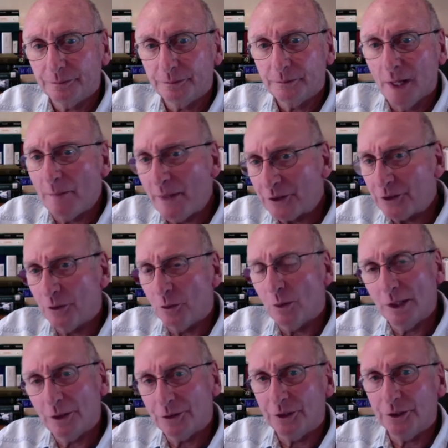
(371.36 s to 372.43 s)
I mentioned the
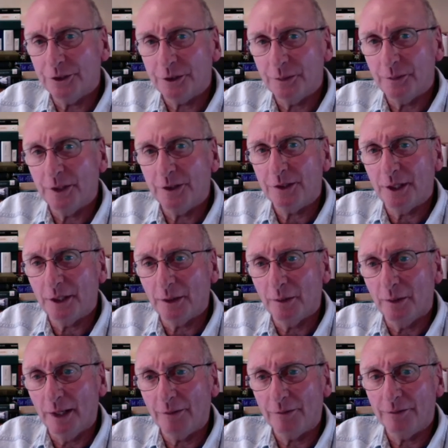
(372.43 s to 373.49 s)
rail system and the
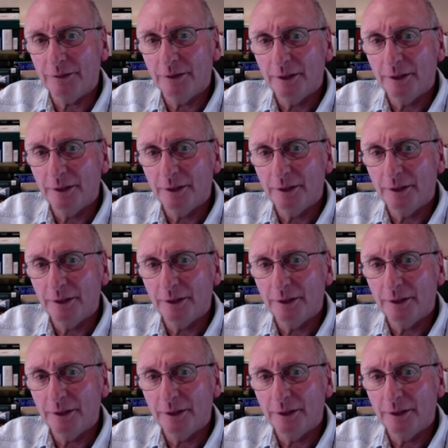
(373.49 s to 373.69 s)
telegraph.